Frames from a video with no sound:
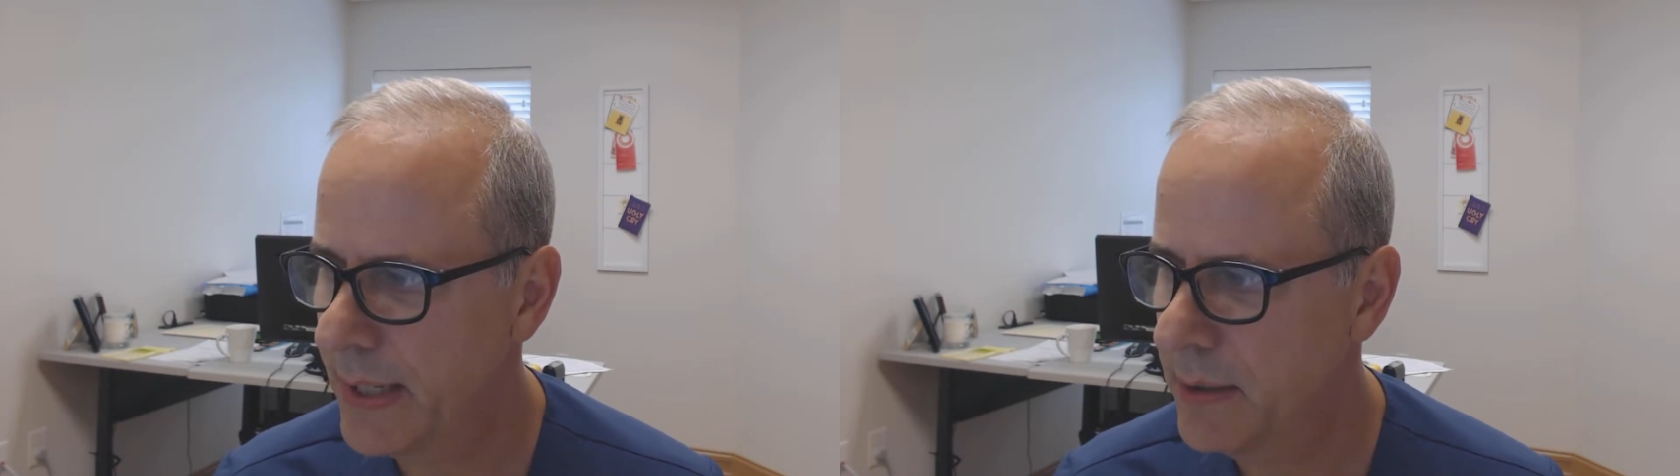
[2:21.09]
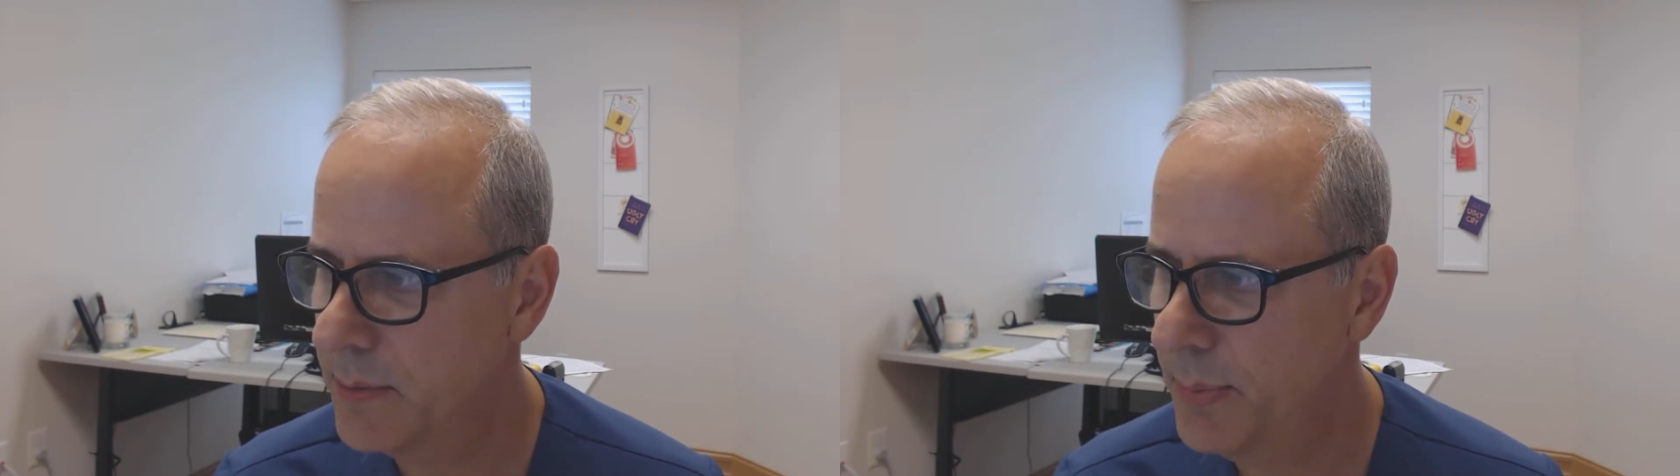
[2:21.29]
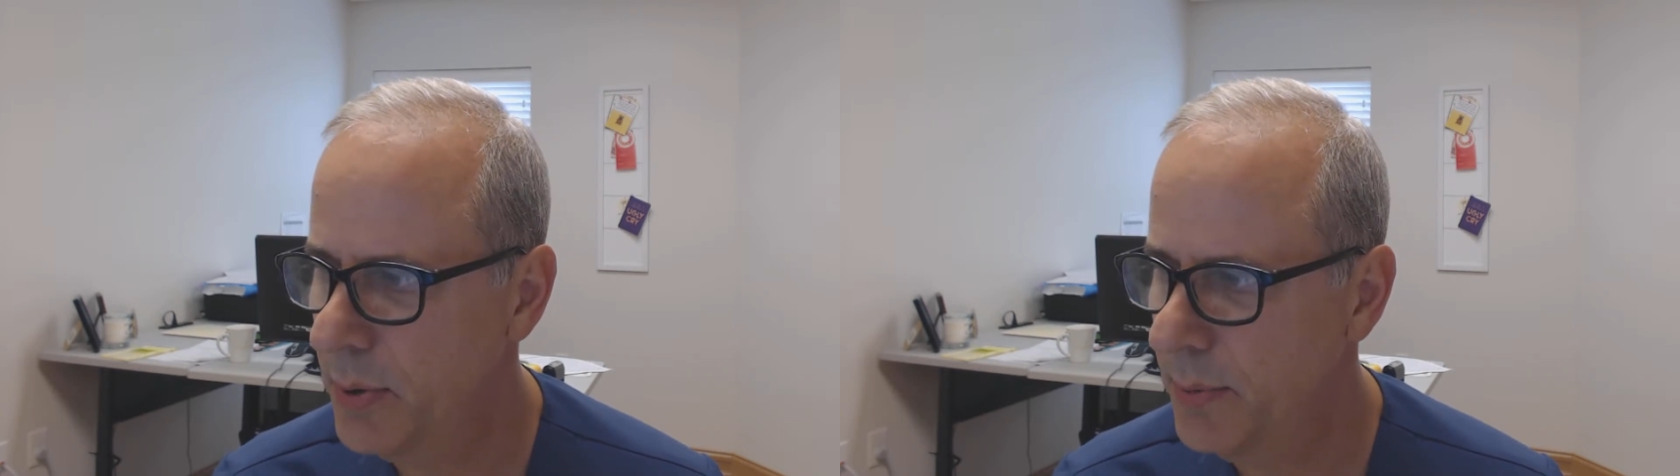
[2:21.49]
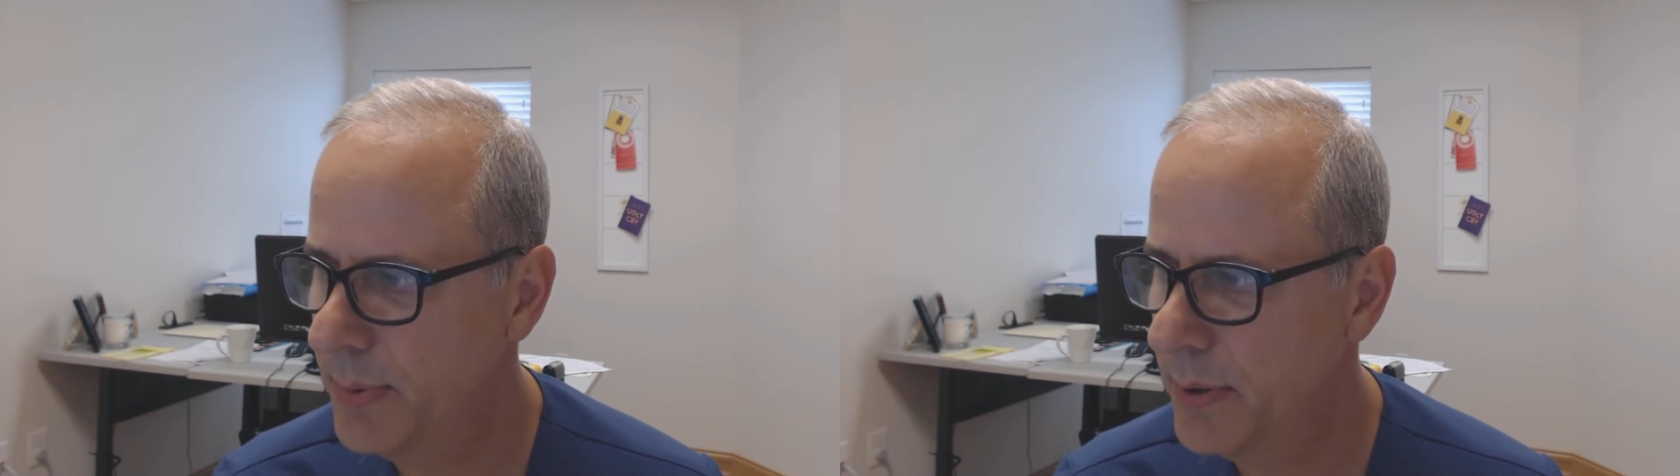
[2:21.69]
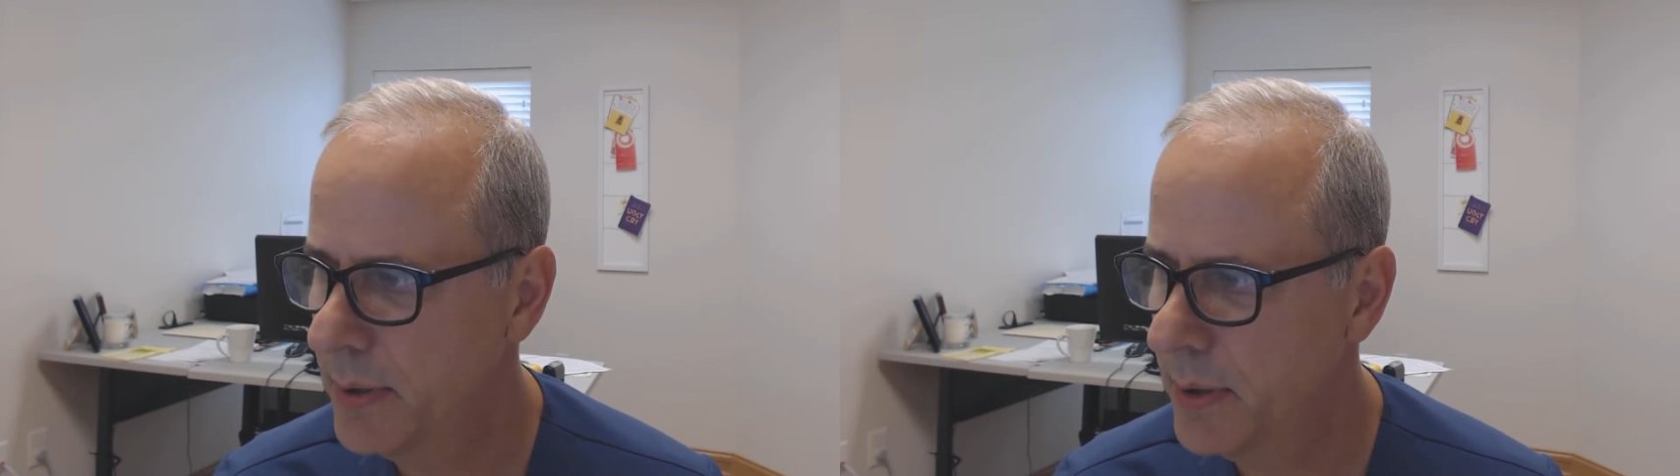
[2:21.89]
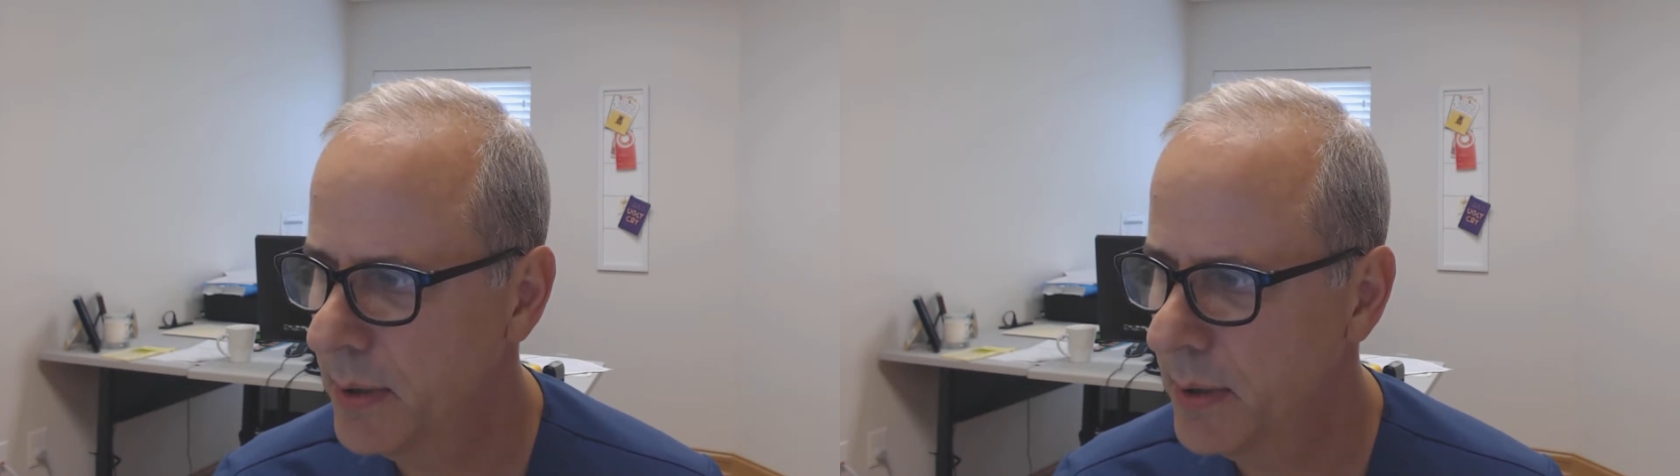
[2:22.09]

that his poop